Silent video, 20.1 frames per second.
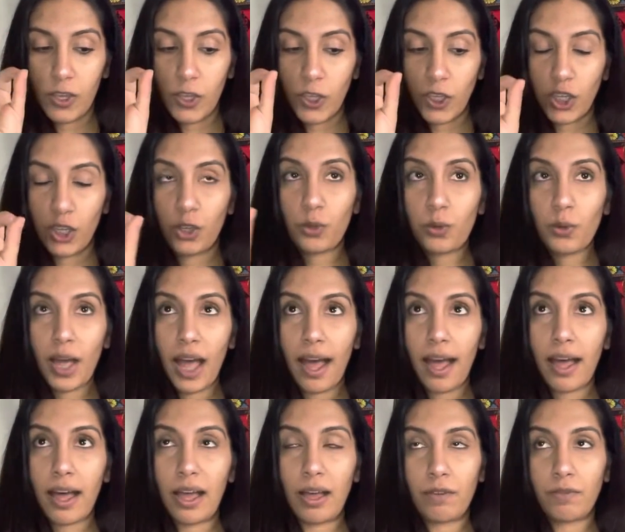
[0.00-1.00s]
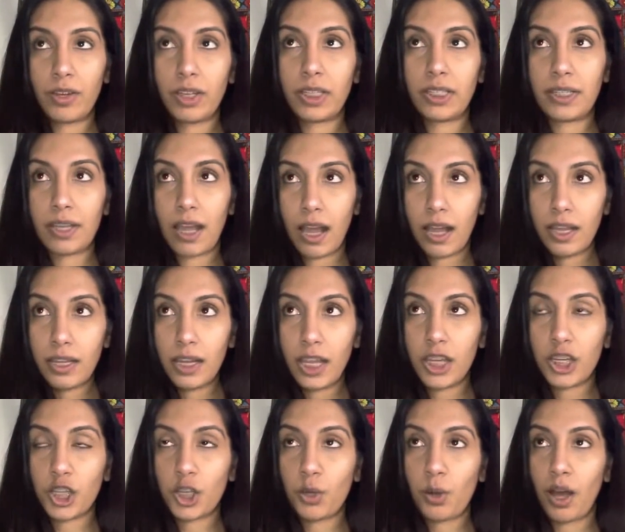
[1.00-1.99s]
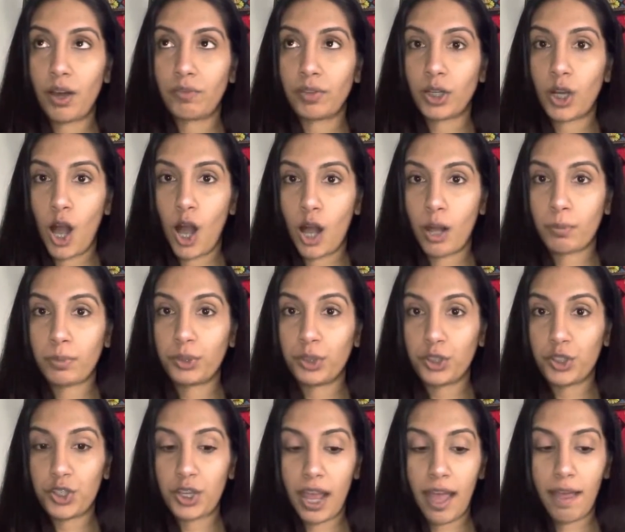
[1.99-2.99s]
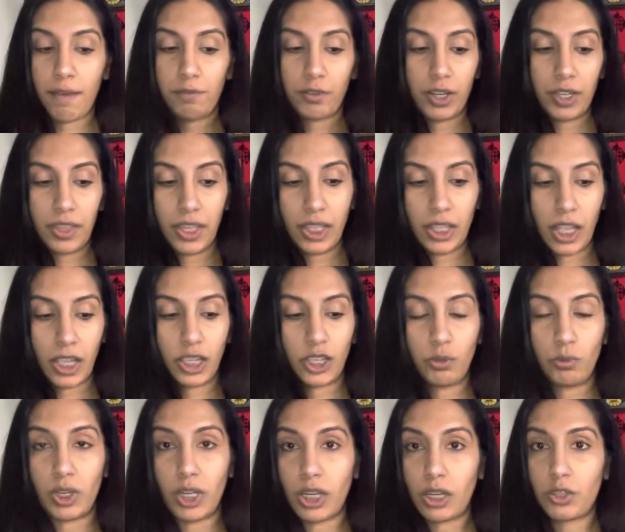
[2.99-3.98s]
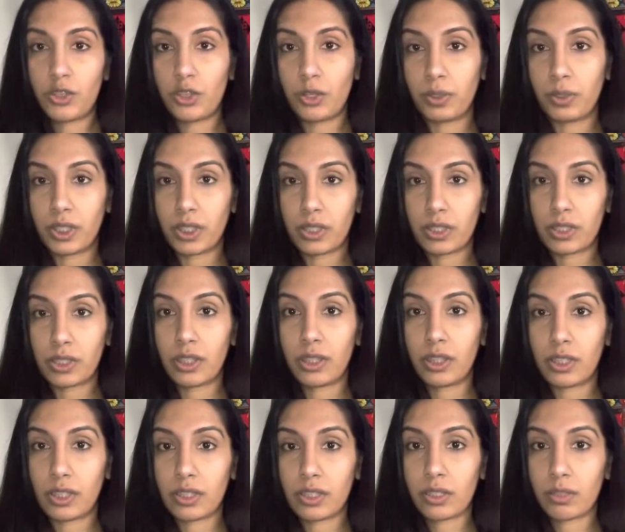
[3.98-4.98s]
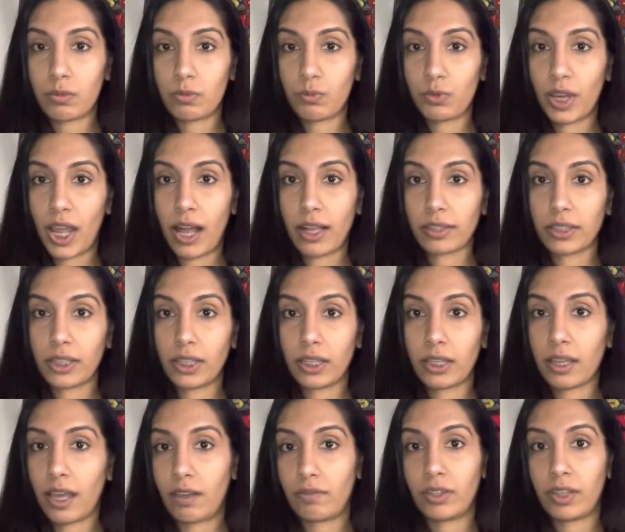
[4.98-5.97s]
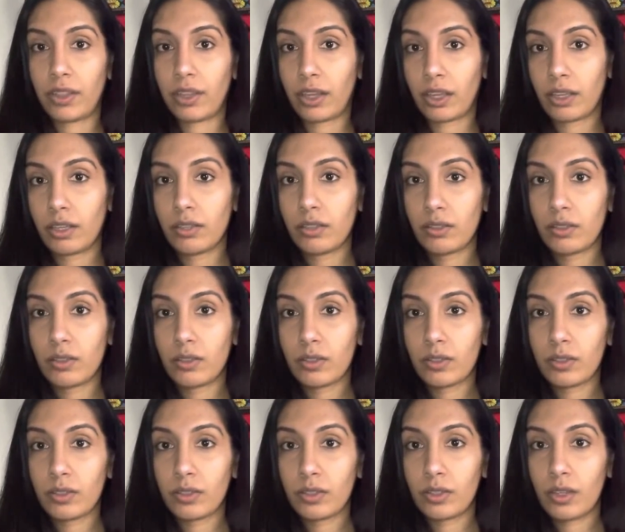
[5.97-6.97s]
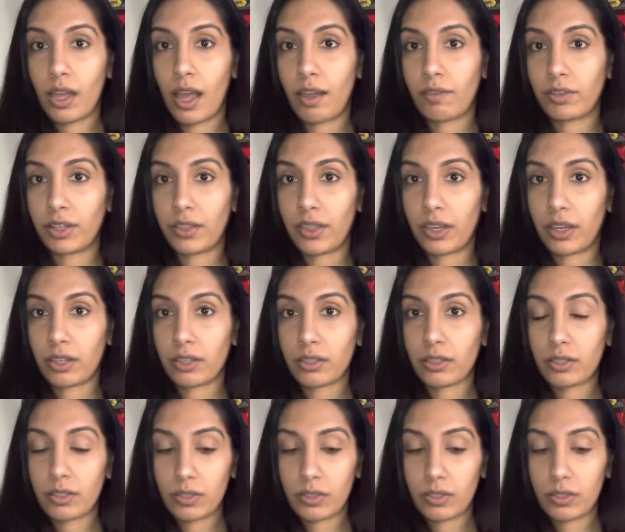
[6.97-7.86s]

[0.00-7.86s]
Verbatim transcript: You have done and you have accomplished everything that you needed to in this in this reality. Everything. Everything.